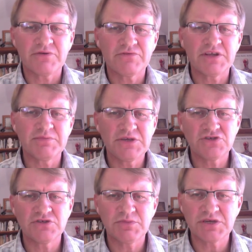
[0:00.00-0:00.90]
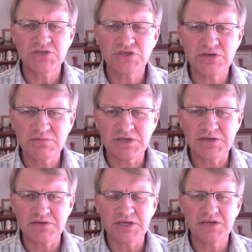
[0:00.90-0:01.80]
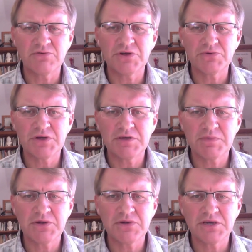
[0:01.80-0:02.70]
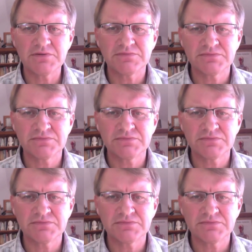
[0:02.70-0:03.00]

of red meat should be consumed in, in a one week period.